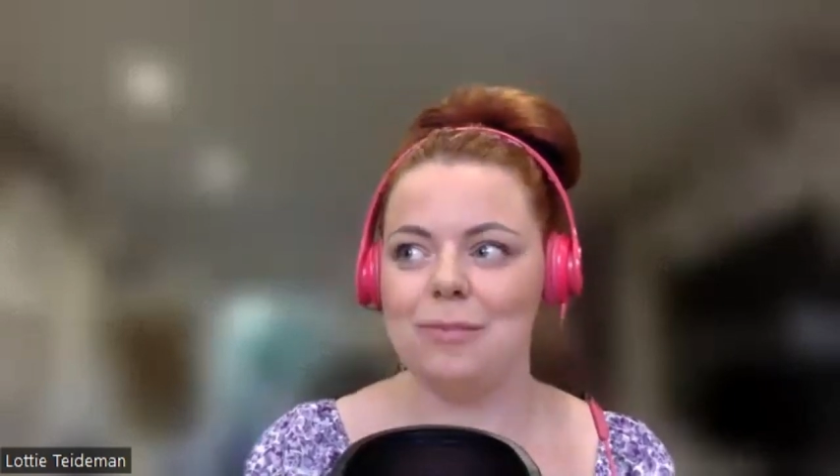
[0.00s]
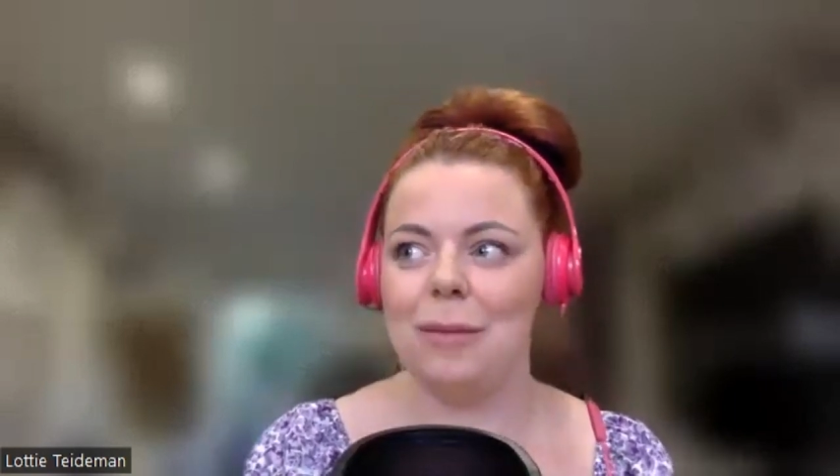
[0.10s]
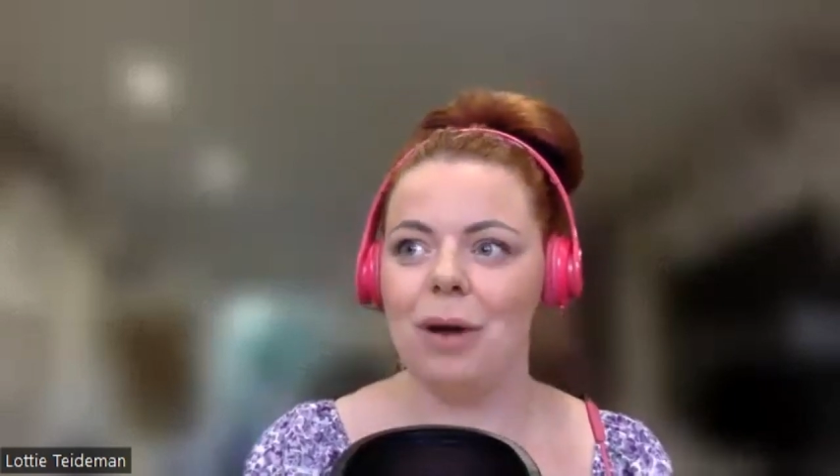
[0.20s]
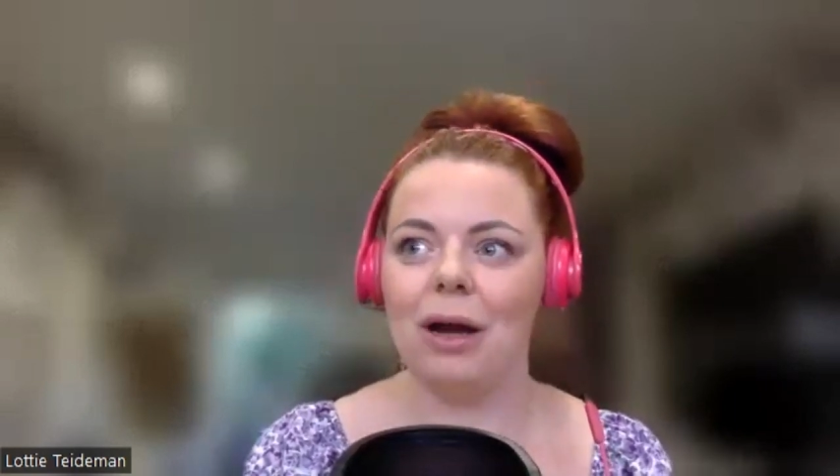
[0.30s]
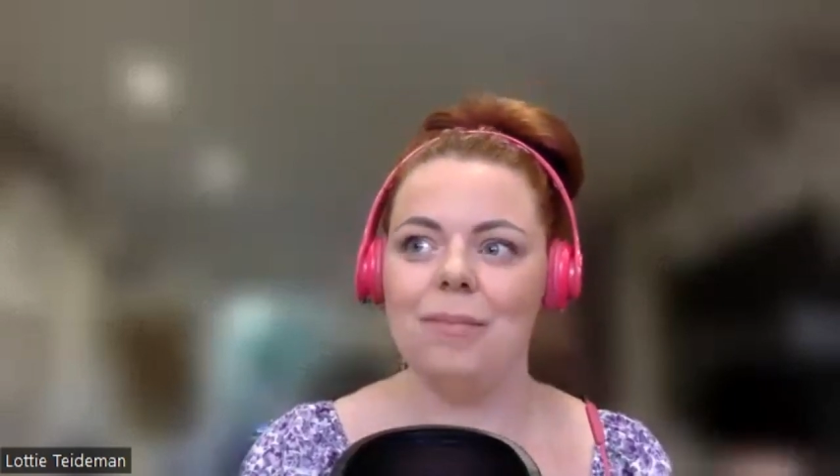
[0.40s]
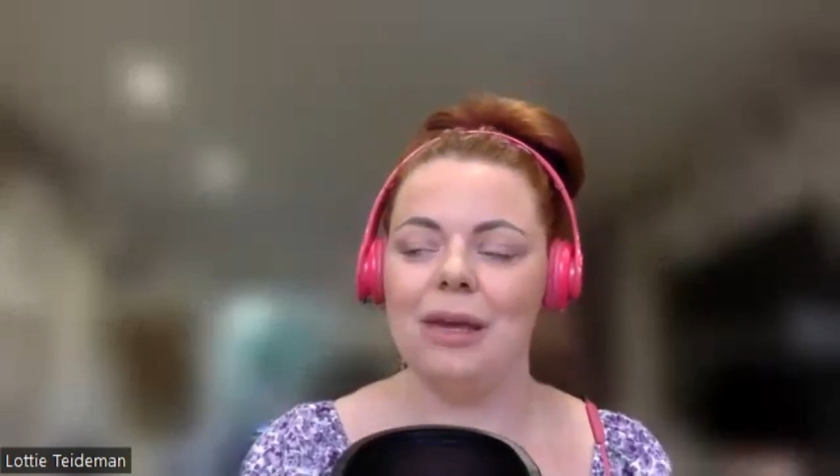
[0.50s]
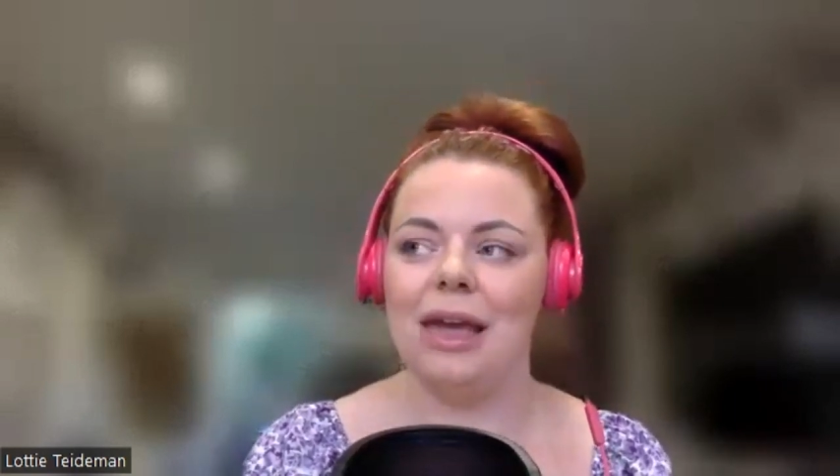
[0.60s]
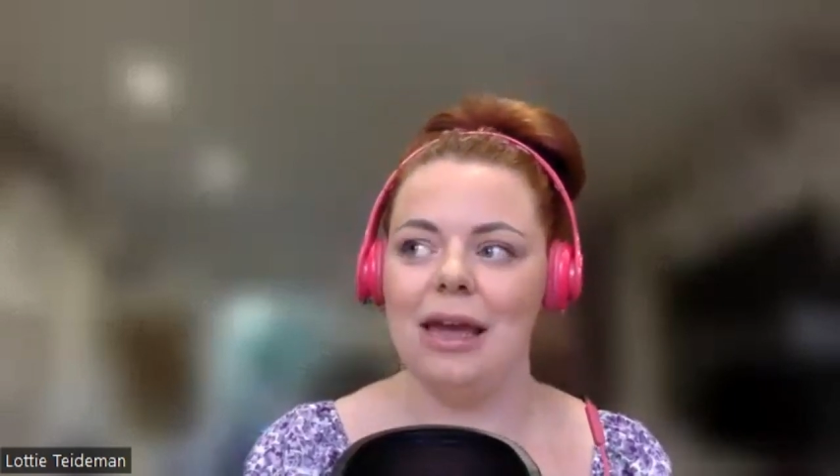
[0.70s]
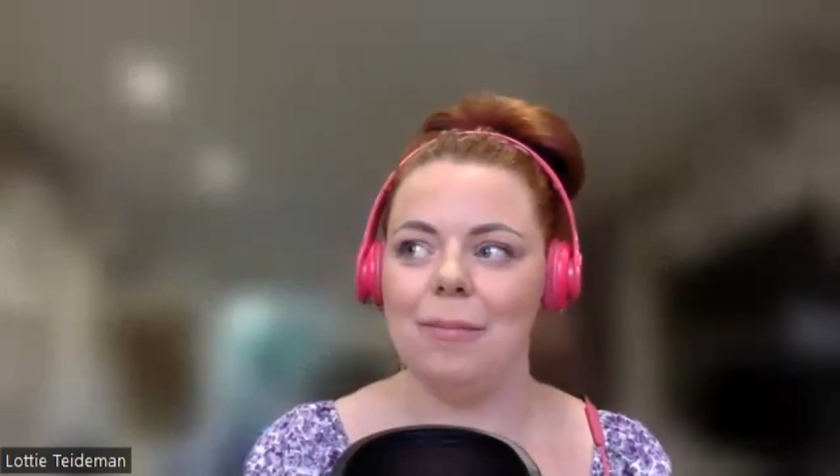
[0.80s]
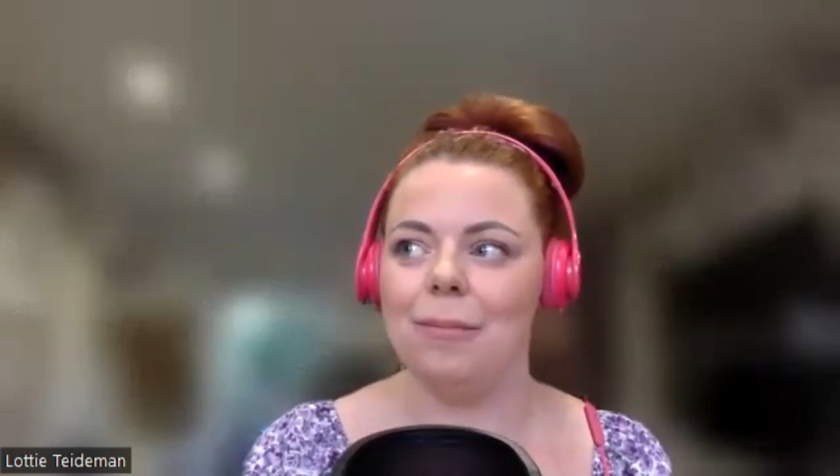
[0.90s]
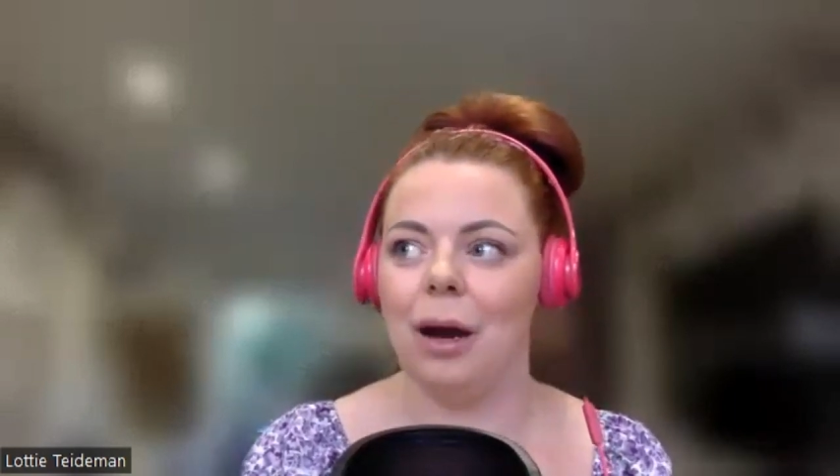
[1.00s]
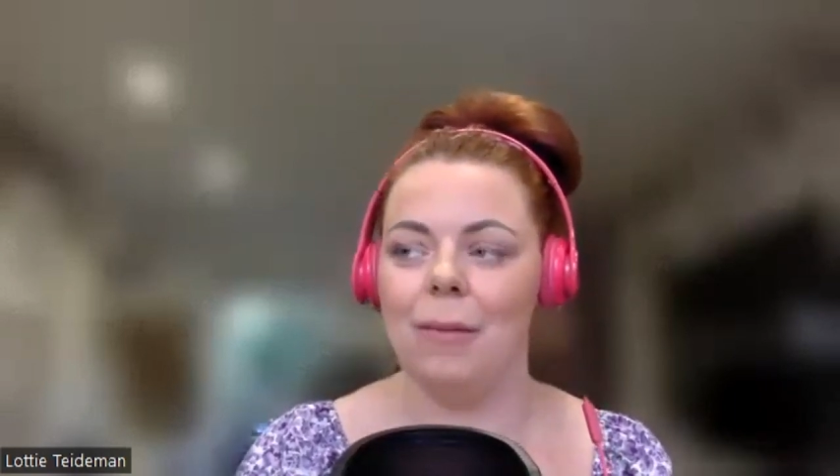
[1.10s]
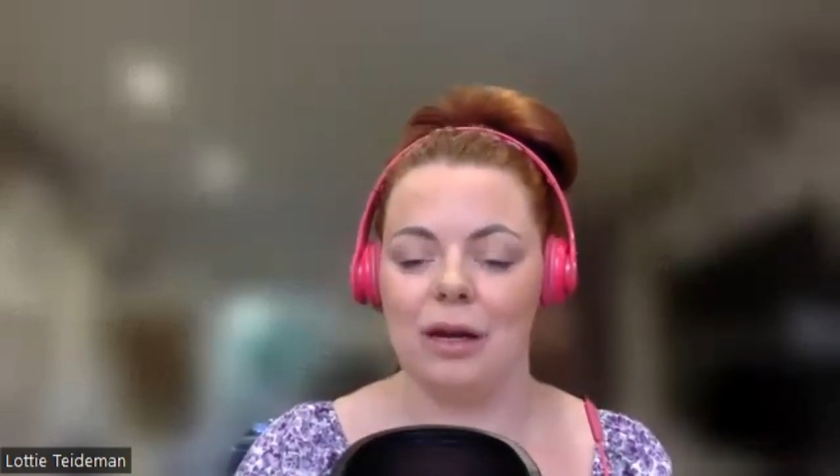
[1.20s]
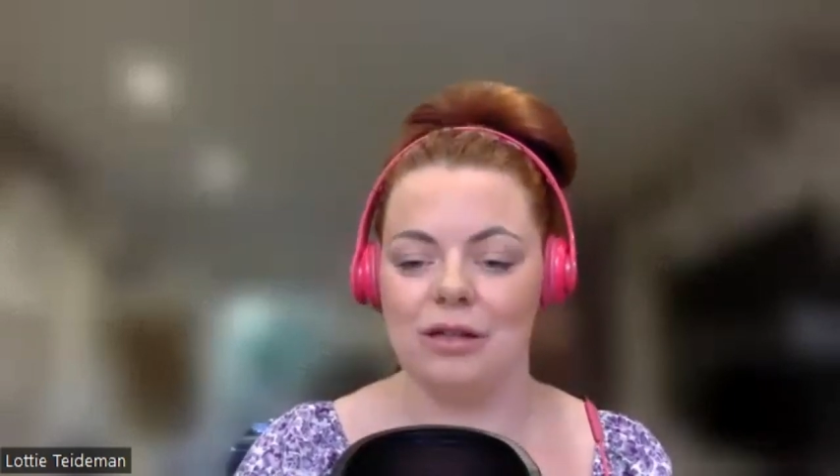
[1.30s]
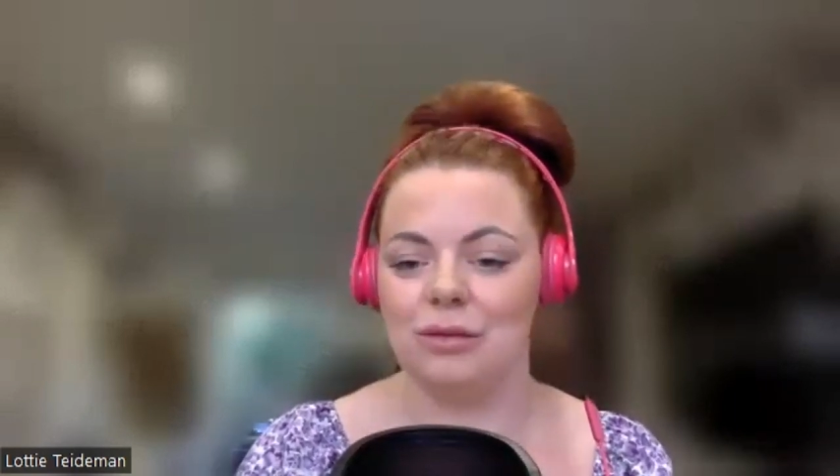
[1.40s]
been my
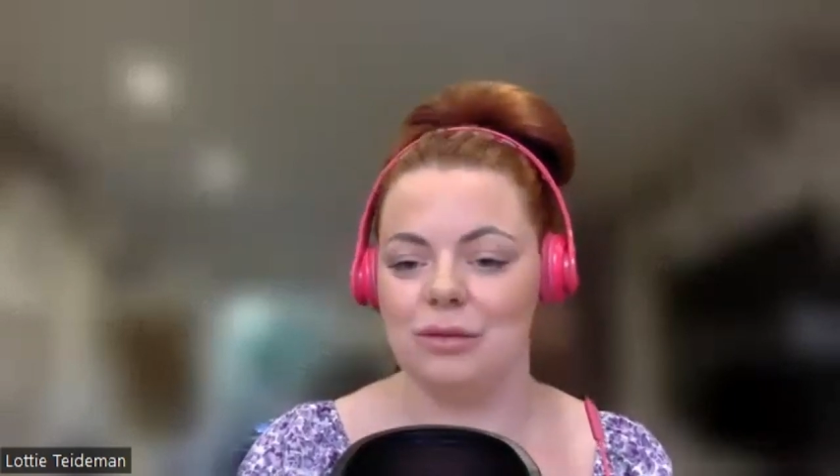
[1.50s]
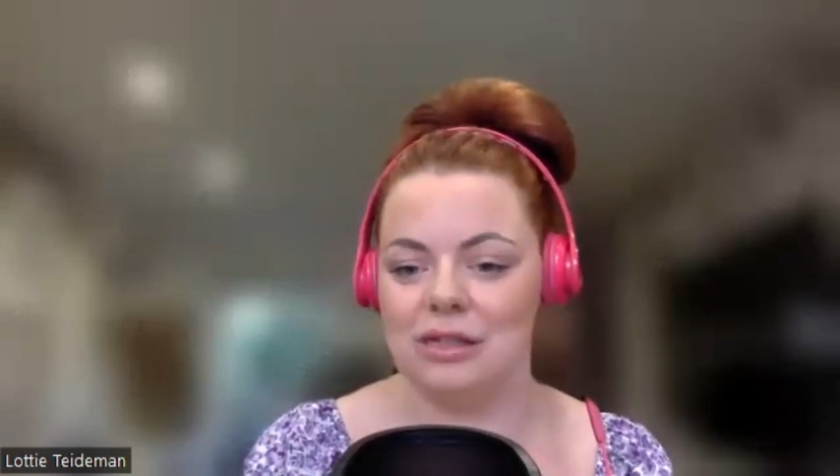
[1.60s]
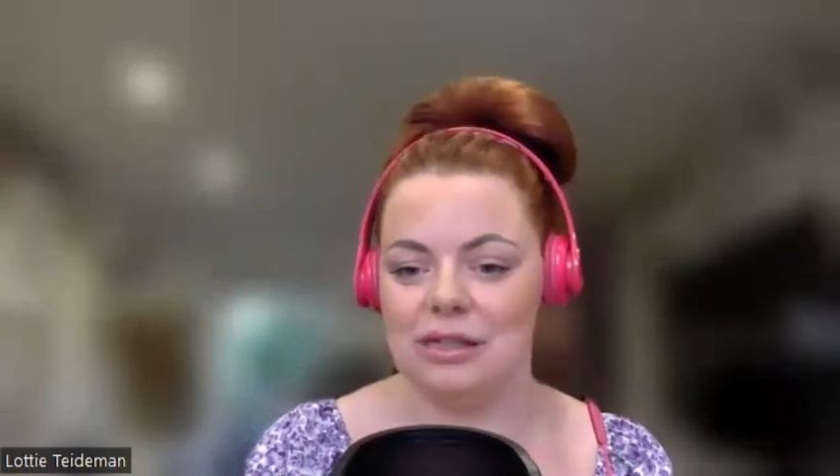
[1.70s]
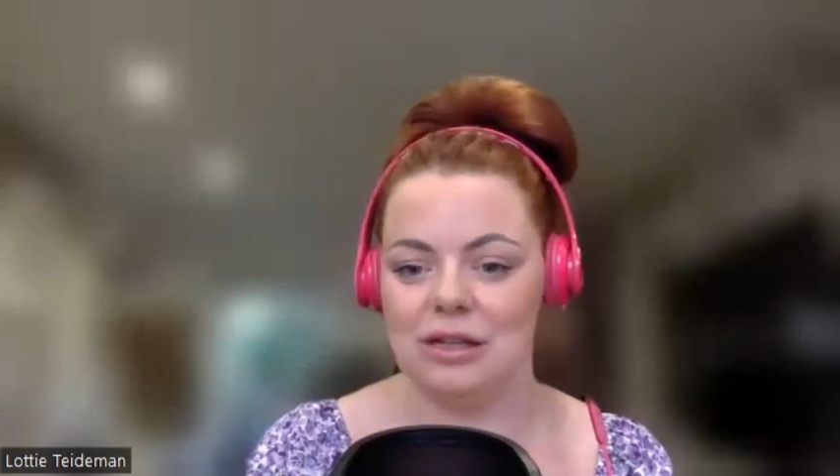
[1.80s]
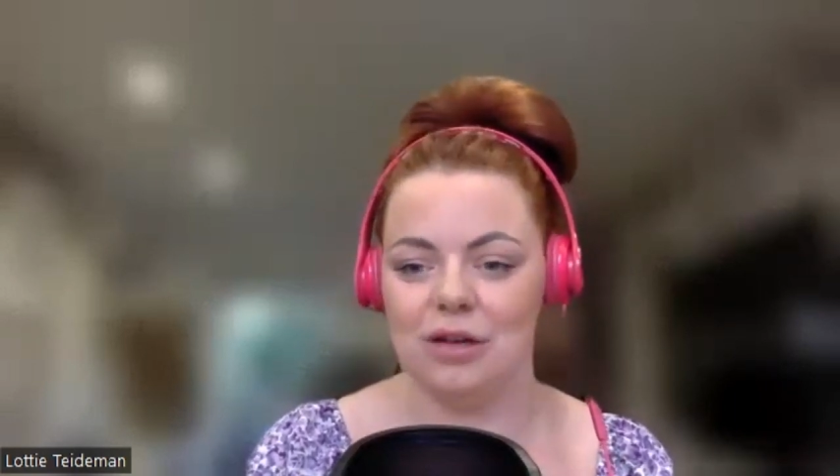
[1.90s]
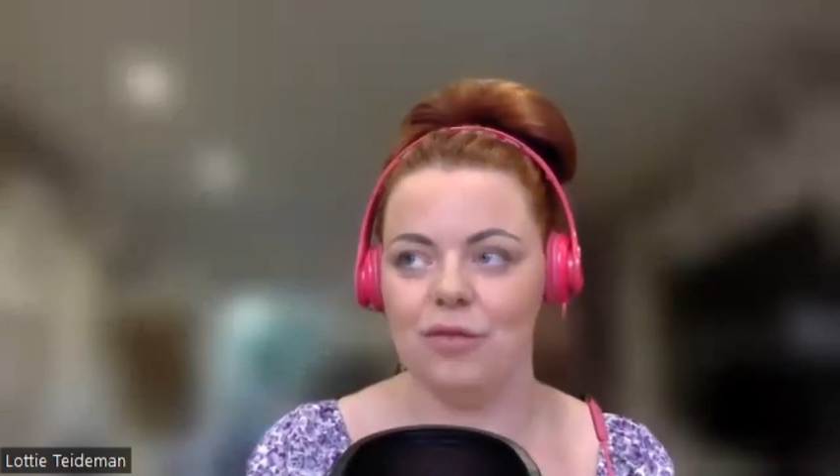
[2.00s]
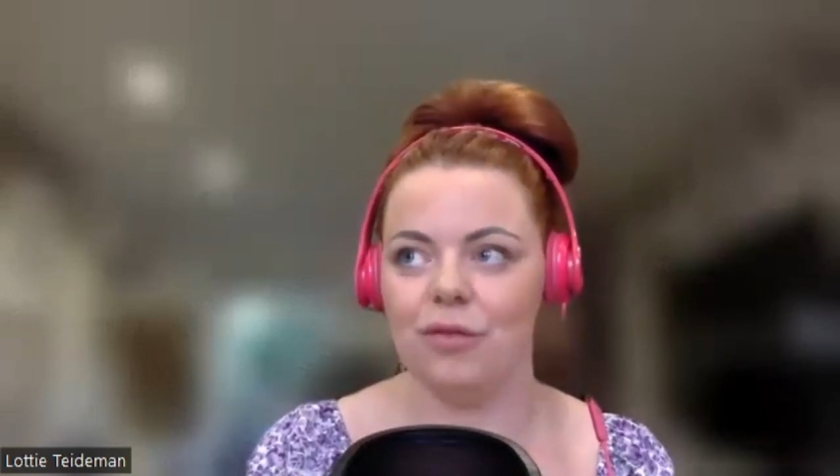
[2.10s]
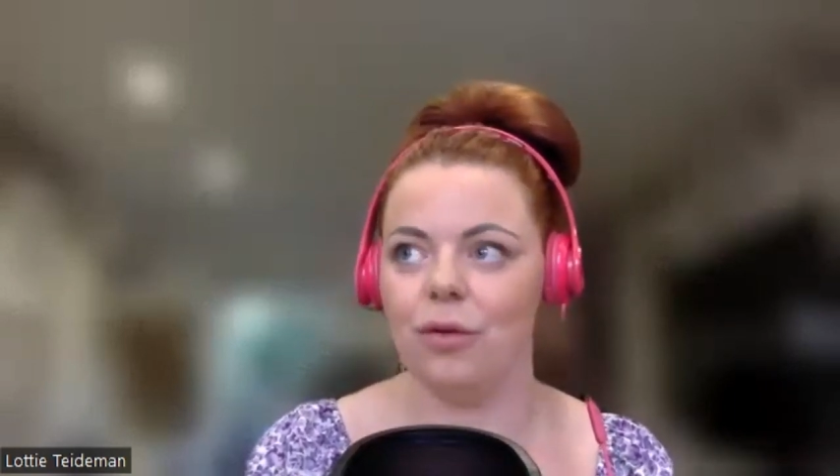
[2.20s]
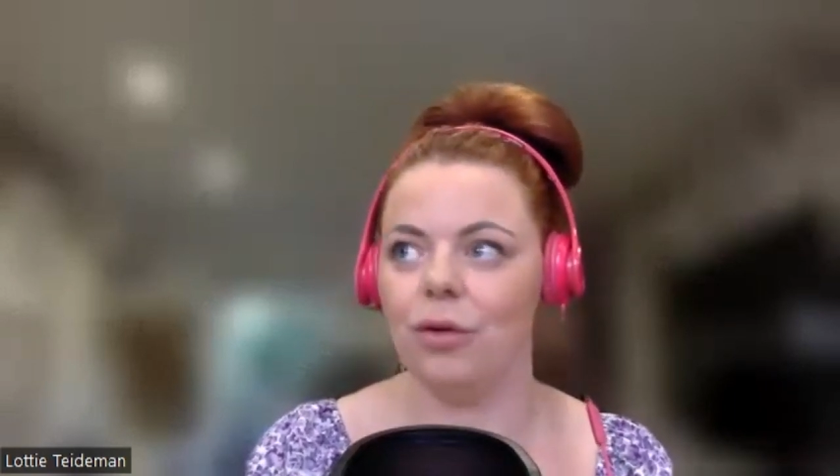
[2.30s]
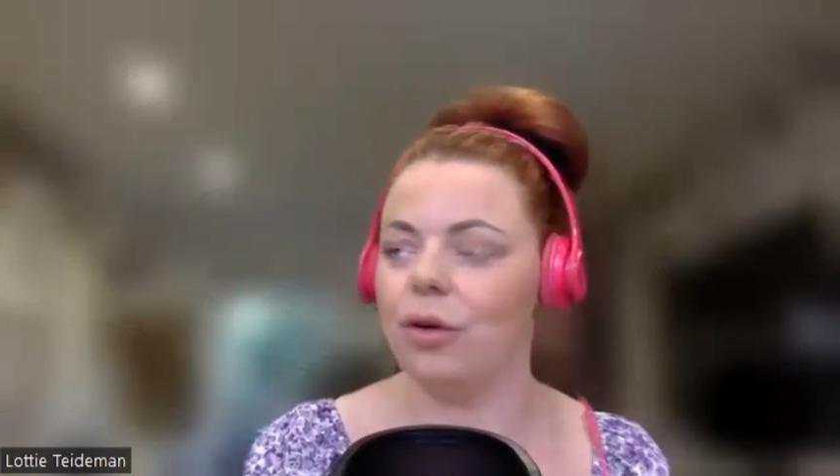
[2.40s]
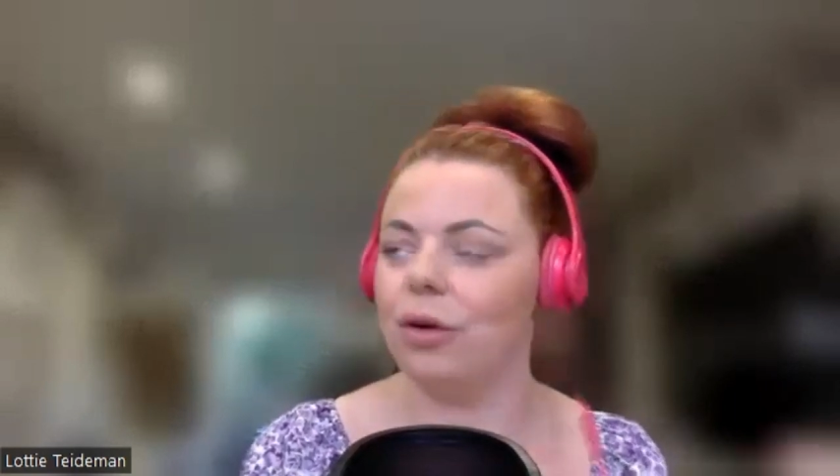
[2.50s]
personal assistant for